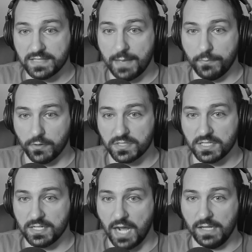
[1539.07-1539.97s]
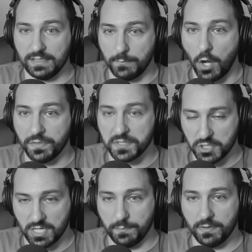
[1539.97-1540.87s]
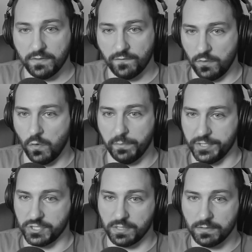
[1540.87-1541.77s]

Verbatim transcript: that person and not let them on the ship for the whole mission.